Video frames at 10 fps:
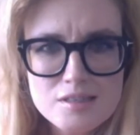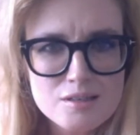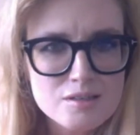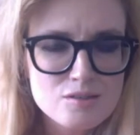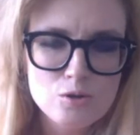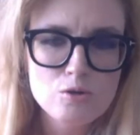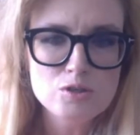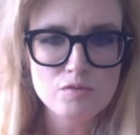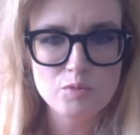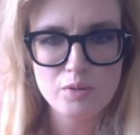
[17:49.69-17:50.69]
it's
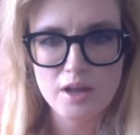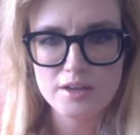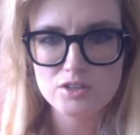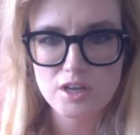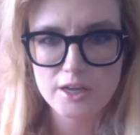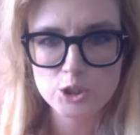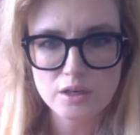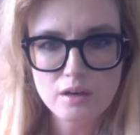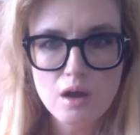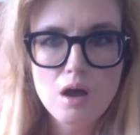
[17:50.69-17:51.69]
exclusive to PlayStation